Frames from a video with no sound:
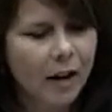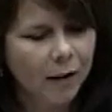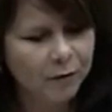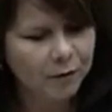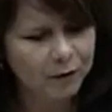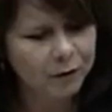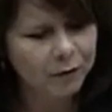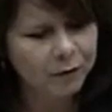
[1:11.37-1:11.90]

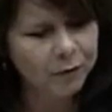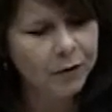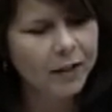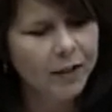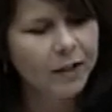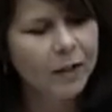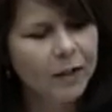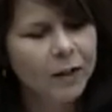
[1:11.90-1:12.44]
of the
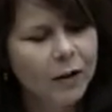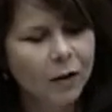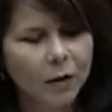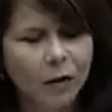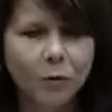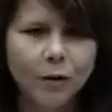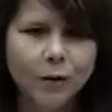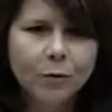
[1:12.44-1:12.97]
three,
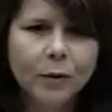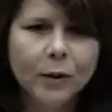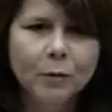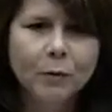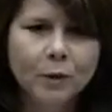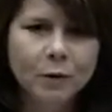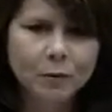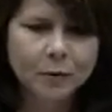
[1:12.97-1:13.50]
which
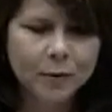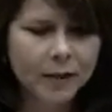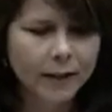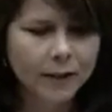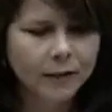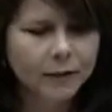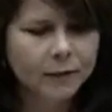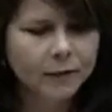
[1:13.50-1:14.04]
one would you
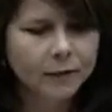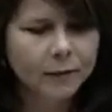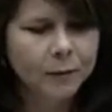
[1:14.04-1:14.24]
pick?